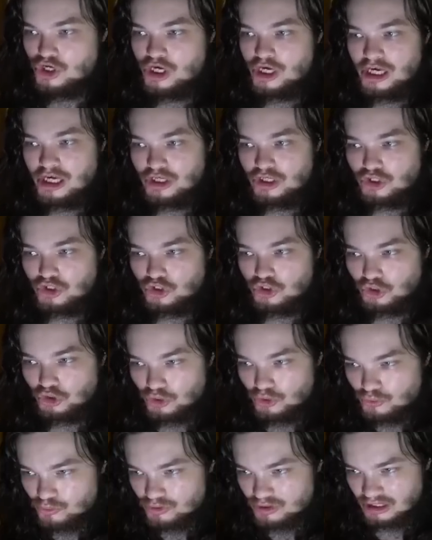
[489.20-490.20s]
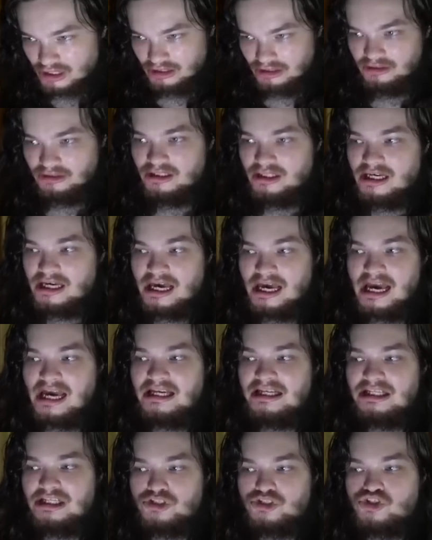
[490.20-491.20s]
Including
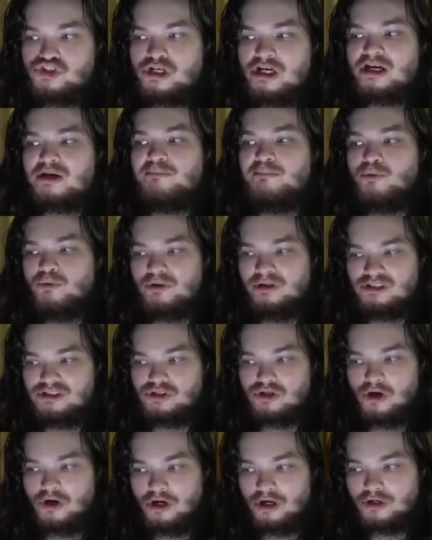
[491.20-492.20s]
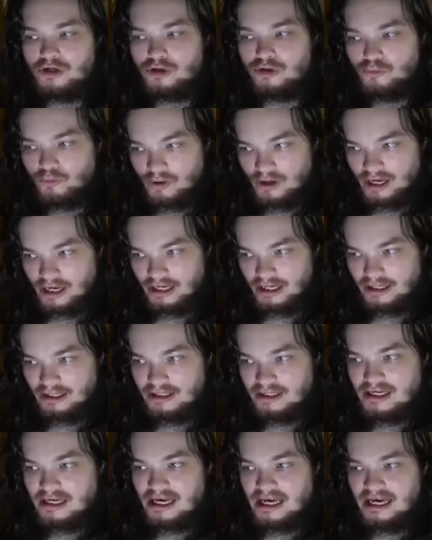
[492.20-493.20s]
any checkpoints on our way,
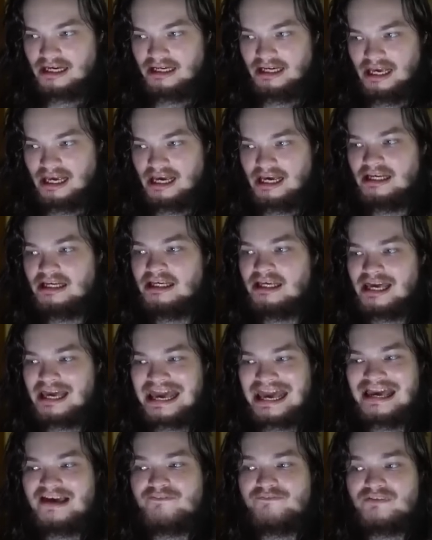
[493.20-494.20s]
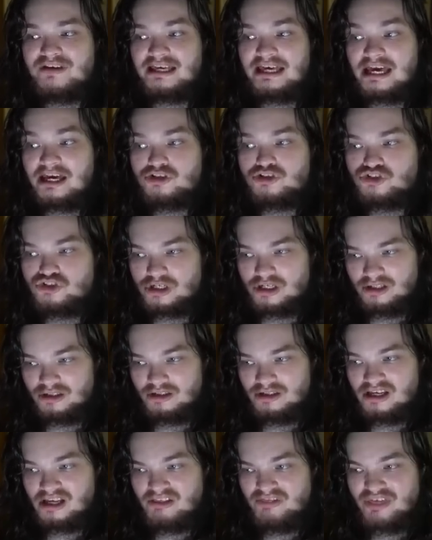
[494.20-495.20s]
and any aviation
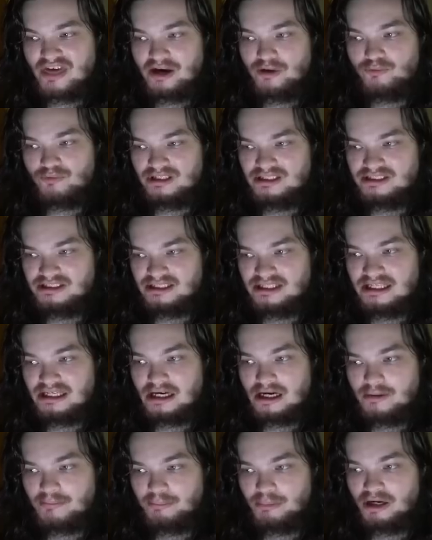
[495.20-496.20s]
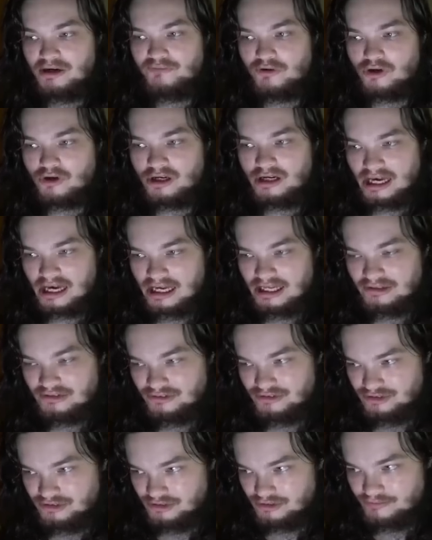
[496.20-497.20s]
that we see above our
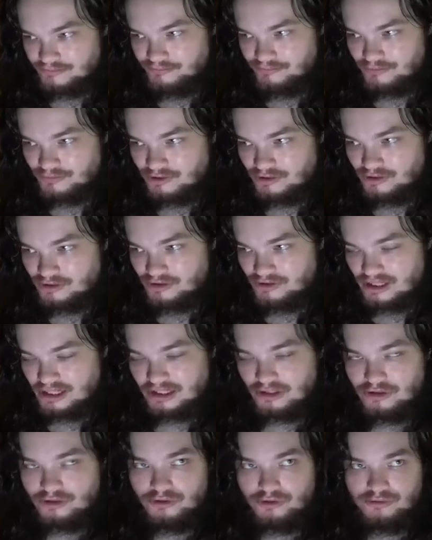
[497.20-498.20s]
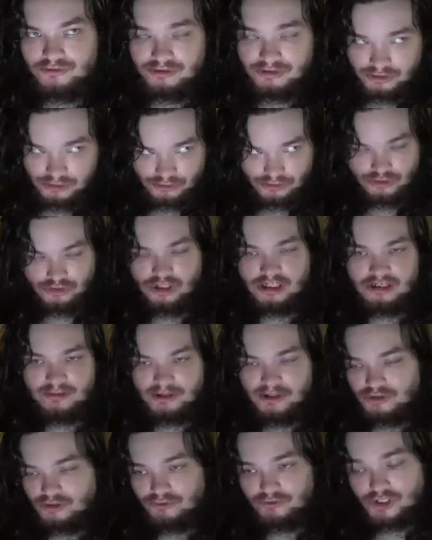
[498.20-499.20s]
heads. That includes, so they're talking
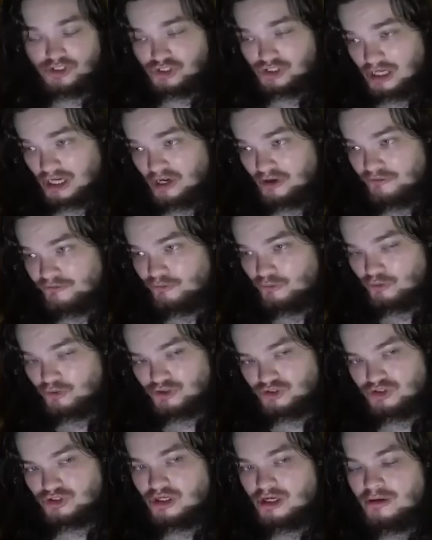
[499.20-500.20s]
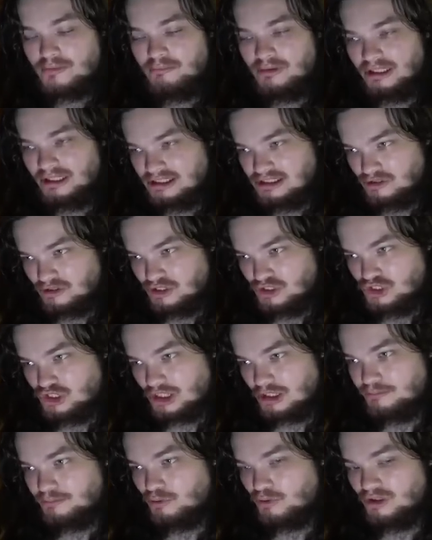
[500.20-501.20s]
about the Russian Air Force, military
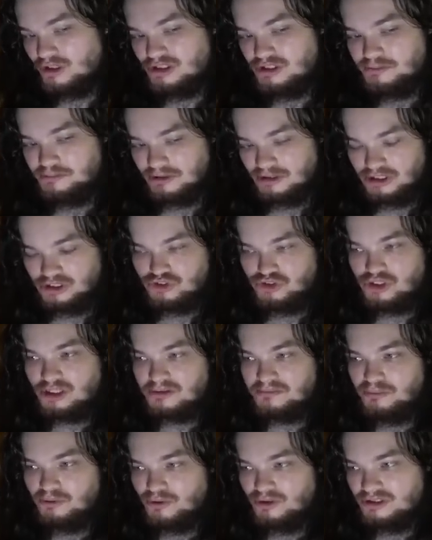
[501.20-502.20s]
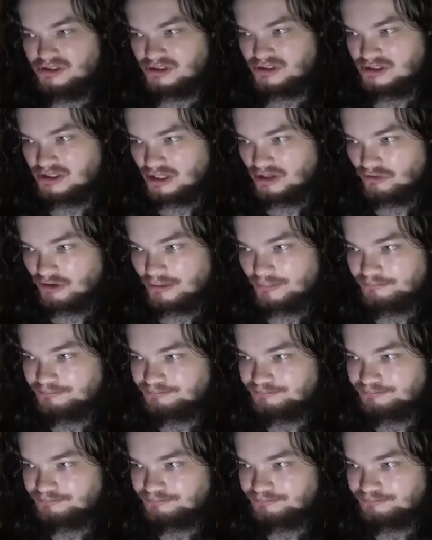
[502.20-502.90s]
checkpoints, police checkpoints, et cetera.